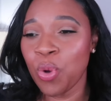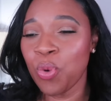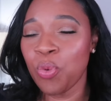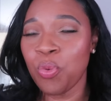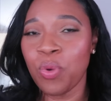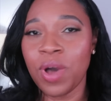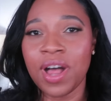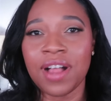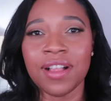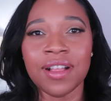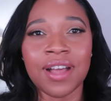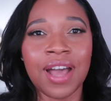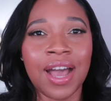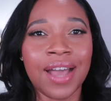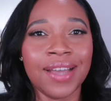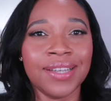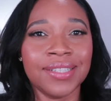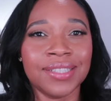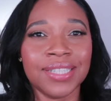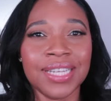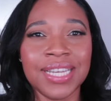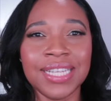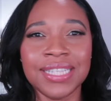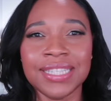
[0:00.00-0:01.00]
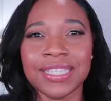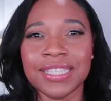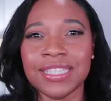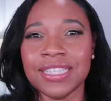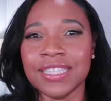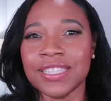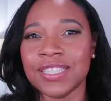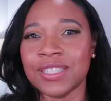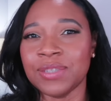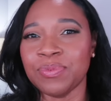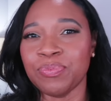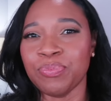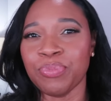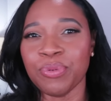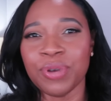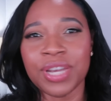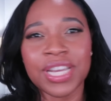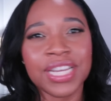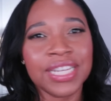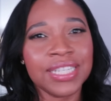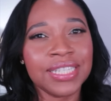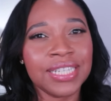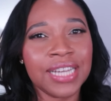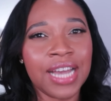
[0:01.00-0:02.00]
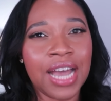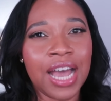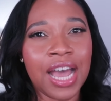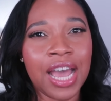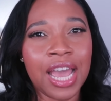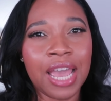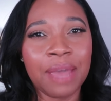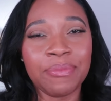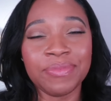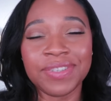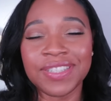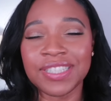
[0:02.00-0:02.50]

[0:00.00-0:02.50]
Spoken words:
Well guys, it's the springtime,